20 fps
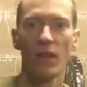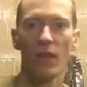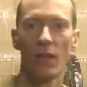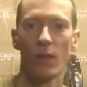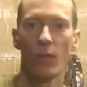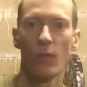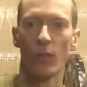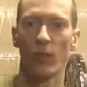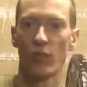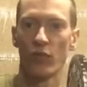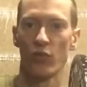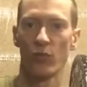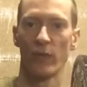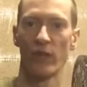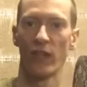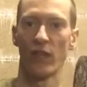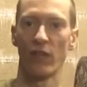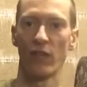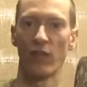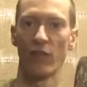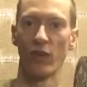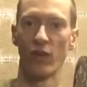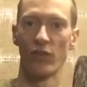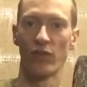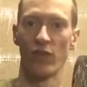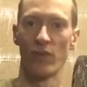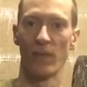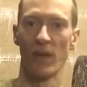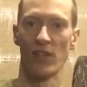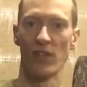when you're swinging it through,
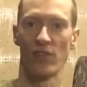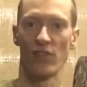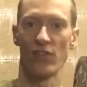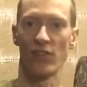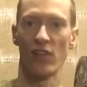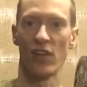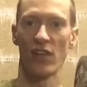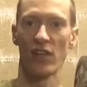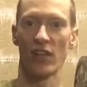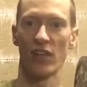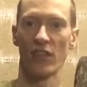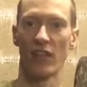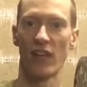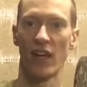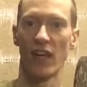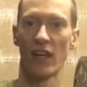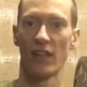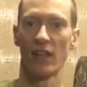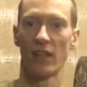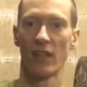so imagine starting like that,